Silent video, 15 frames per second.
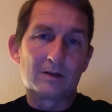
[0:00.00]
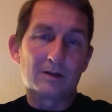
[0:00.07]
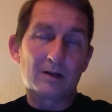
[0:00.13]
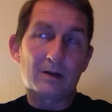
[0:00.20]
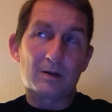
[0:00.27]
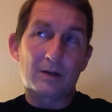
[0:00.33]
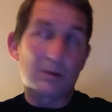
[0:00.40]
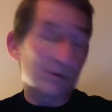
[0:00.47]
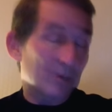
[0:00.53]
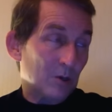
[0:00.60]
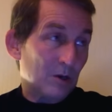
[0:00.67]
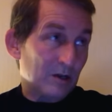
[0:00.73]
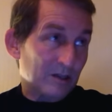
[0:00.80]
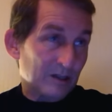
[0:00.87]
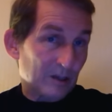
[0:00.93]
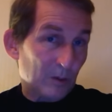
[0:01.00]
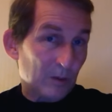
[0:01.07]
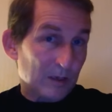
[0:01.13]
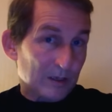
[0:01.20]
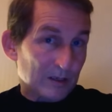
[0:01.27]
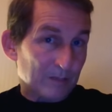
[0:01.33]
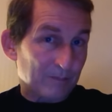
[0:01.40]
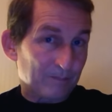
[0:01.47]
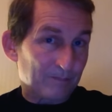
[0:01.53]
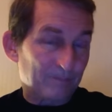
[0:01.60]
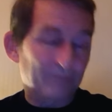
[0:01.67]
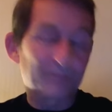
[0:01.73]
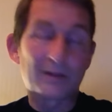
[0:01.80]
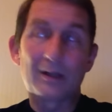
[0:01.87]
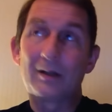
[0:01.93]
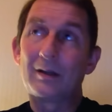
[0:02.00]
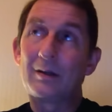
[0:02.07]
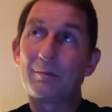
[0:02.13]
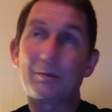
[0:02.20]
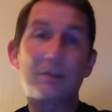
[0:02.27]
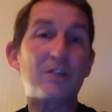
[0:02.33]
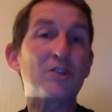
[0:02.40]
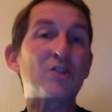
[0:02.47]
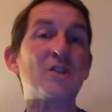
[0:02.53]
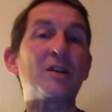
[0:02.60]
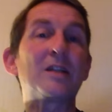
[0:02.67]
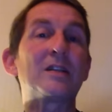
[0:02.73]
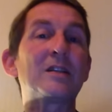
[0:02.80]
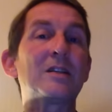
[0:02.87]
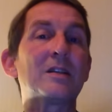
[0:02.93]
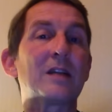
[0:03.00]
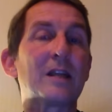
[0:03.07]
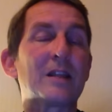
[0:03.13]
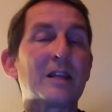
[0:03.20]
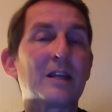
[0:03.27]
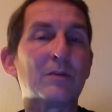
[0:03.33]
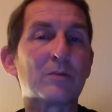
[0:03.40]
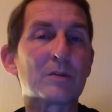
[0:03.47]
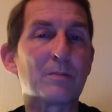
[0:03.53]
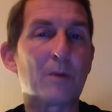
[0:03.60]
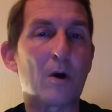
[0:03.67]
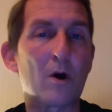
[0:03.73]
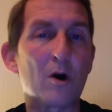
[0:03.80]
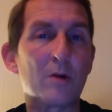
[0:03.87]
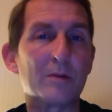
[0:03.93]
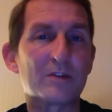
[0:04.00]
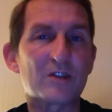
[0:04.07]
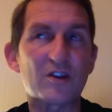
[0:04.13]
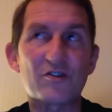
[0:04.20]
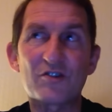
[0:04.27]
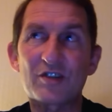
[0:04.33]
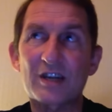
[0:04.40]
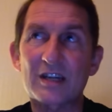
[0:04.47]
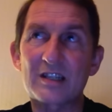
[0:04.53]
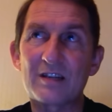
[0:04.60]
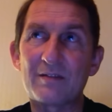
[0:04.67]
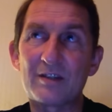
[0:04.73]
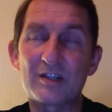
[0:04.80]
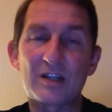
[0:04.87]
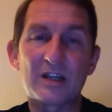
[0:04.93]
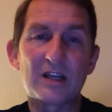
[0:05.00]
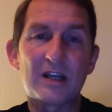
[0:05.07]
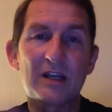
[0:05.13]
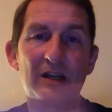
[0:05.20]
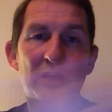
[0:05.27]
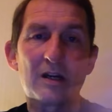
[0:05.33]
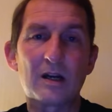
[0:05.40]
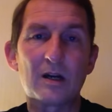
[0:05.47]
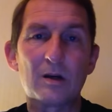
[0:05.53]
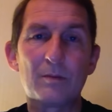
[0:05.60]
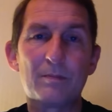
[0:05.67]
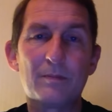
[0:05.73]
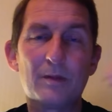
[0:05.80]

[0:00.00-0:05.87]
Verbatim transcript: No, he was trying to quit, but they shut it, didn't they? Think it was a bomb, a terrorist activity, you know.